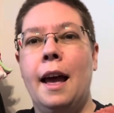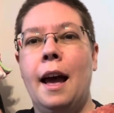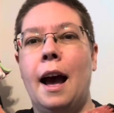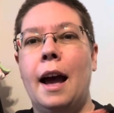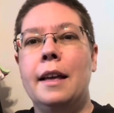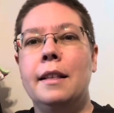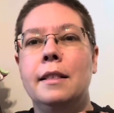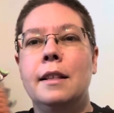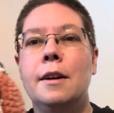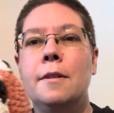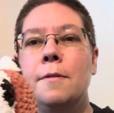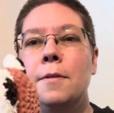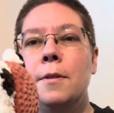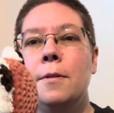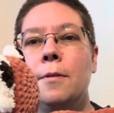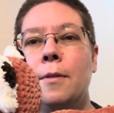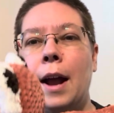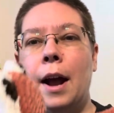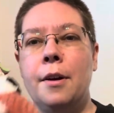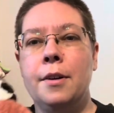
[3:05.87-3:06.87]
I love the
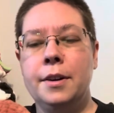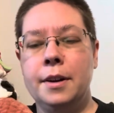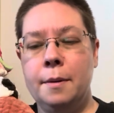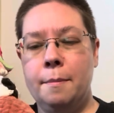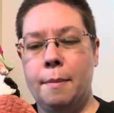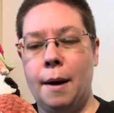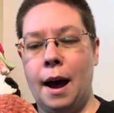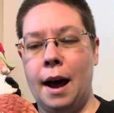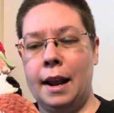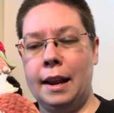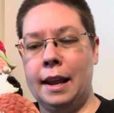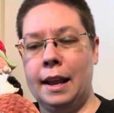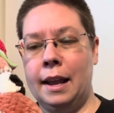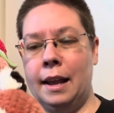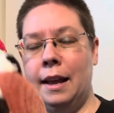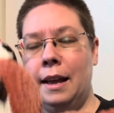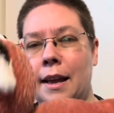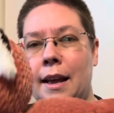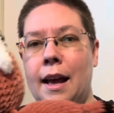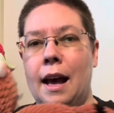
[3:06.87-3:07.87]
rounded body.
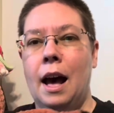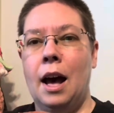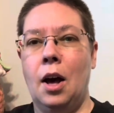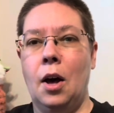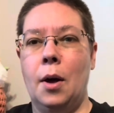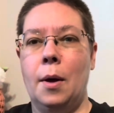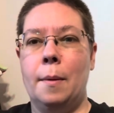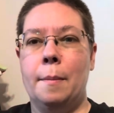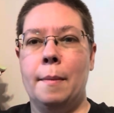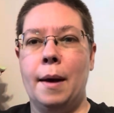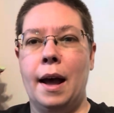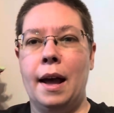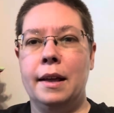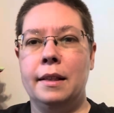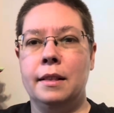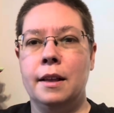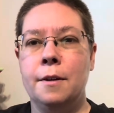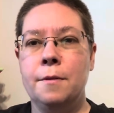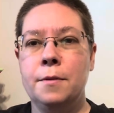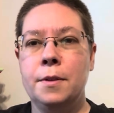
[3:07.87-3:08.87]
I
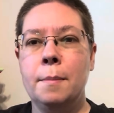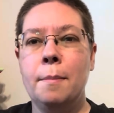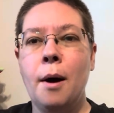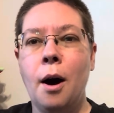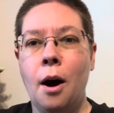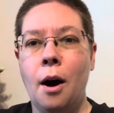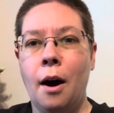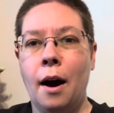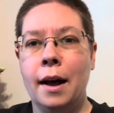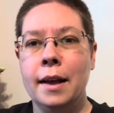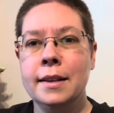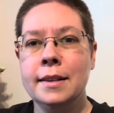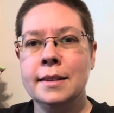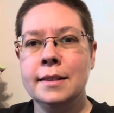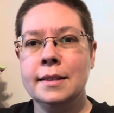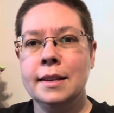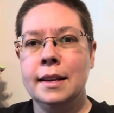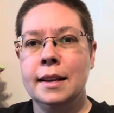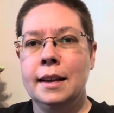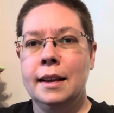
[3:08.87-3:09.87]
love the
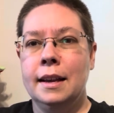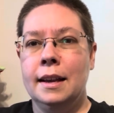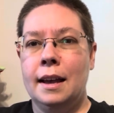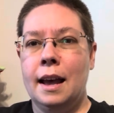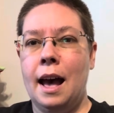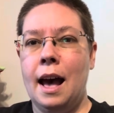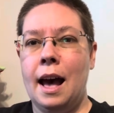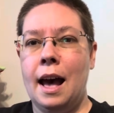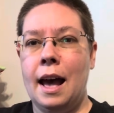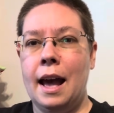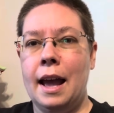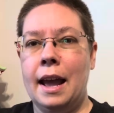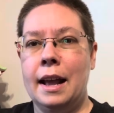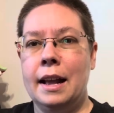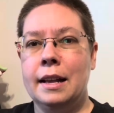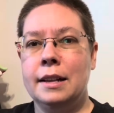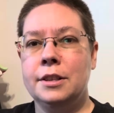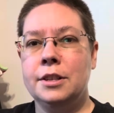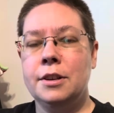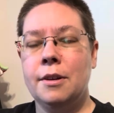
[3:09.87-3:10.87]
paws.
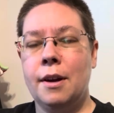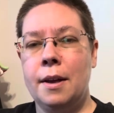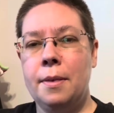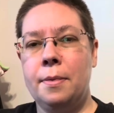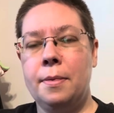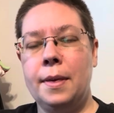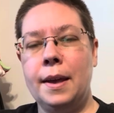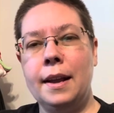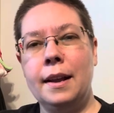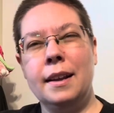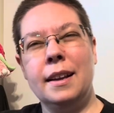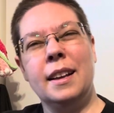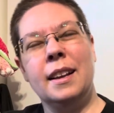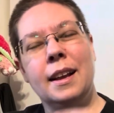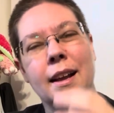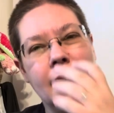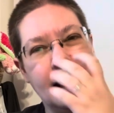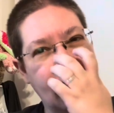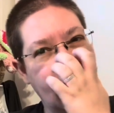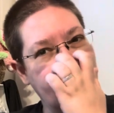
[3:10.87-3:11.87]
So I
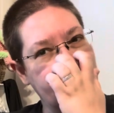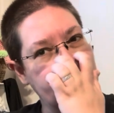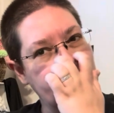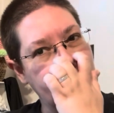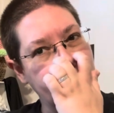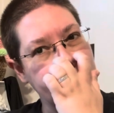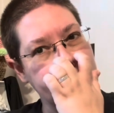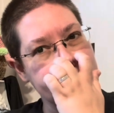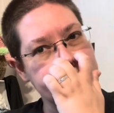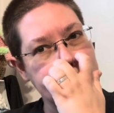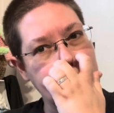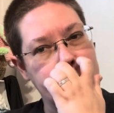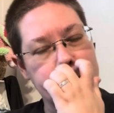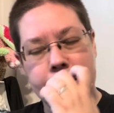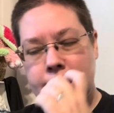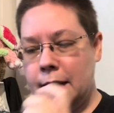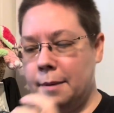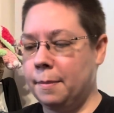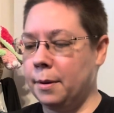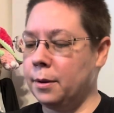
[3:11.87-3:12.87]
know it's not
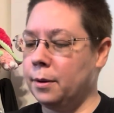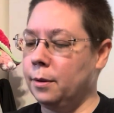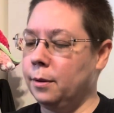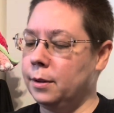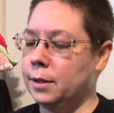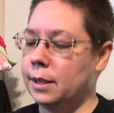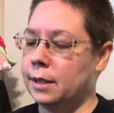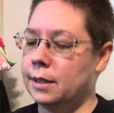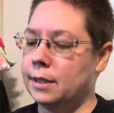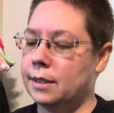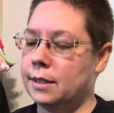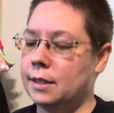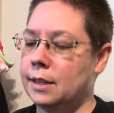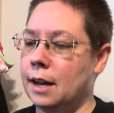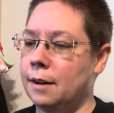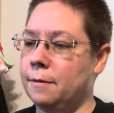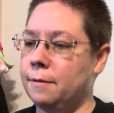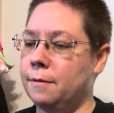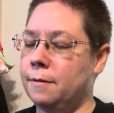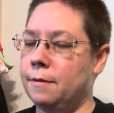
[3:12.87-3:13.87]
typical to
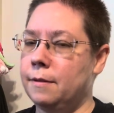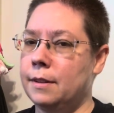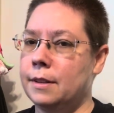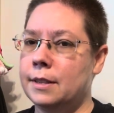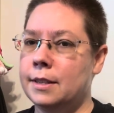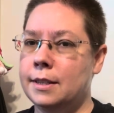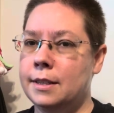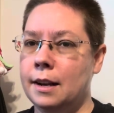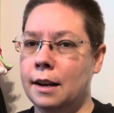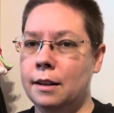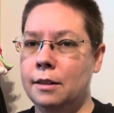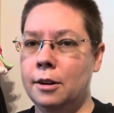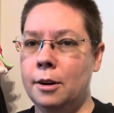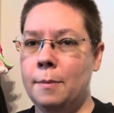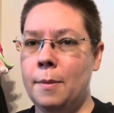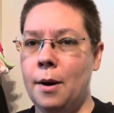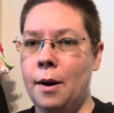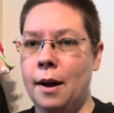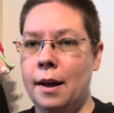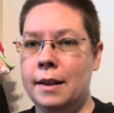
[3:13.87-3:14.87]
stuff snuggler
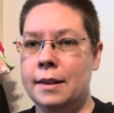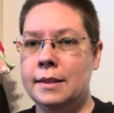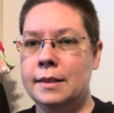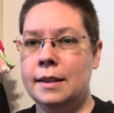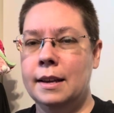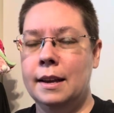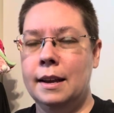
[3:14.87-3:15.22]
paws.